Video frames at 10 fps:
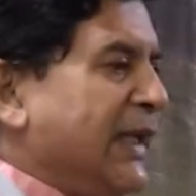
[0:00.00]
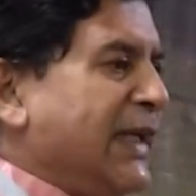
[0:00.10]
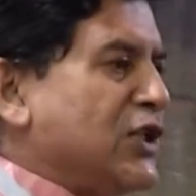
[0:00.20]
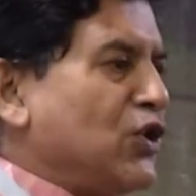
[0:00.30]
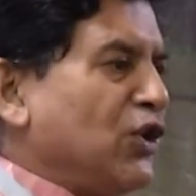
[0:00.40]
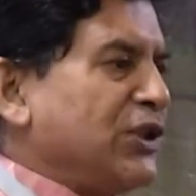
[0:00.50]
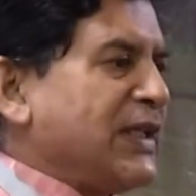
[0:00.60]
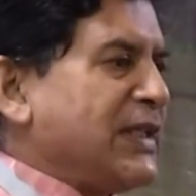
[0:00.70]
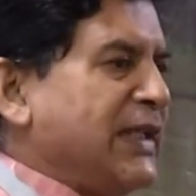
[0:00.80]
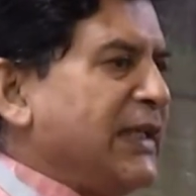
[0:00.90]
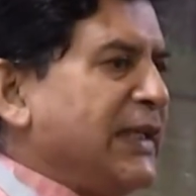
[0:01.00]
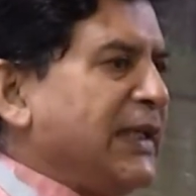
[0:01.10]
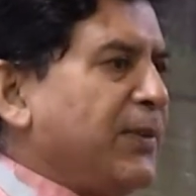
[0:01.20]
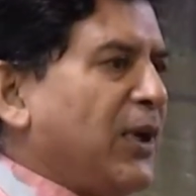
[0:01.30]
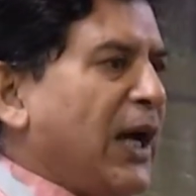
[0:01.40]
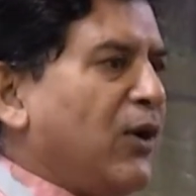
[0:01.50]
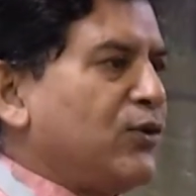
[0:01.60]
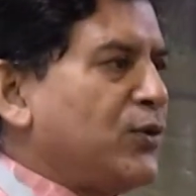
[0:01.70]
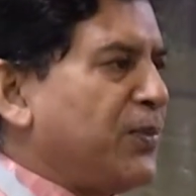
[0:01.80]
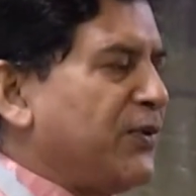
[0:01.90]
is not just thinking about how
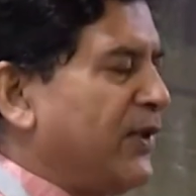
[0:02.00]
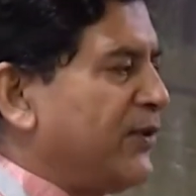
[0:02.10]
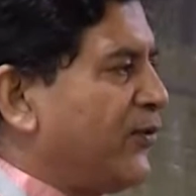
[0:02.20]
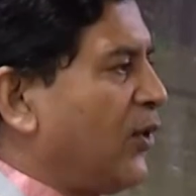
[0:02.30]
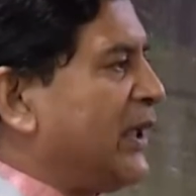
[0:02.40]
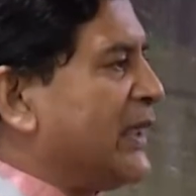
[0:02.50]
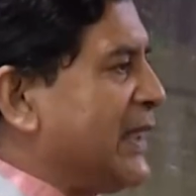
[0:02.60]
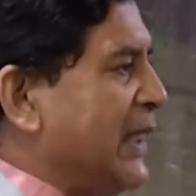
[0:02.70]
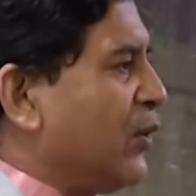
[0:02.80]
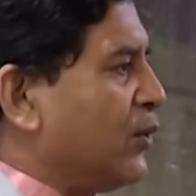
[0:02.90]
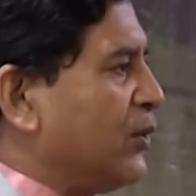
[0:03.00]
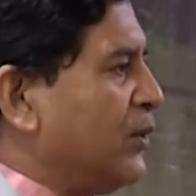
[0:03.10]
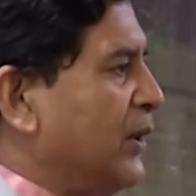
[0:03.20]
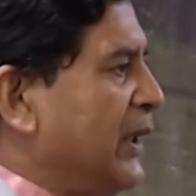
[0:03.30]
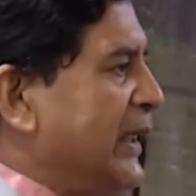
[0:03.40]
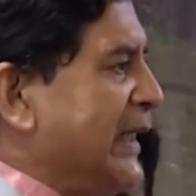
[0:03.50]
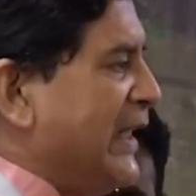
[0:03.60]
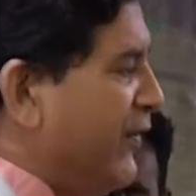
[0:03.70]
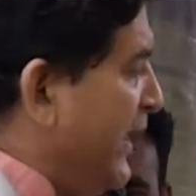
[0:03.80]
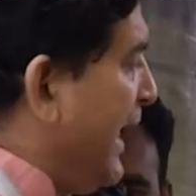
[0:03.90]
to prevent falling down.
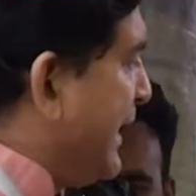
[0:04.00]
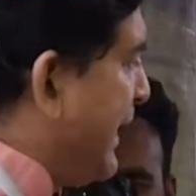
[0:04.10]
Even at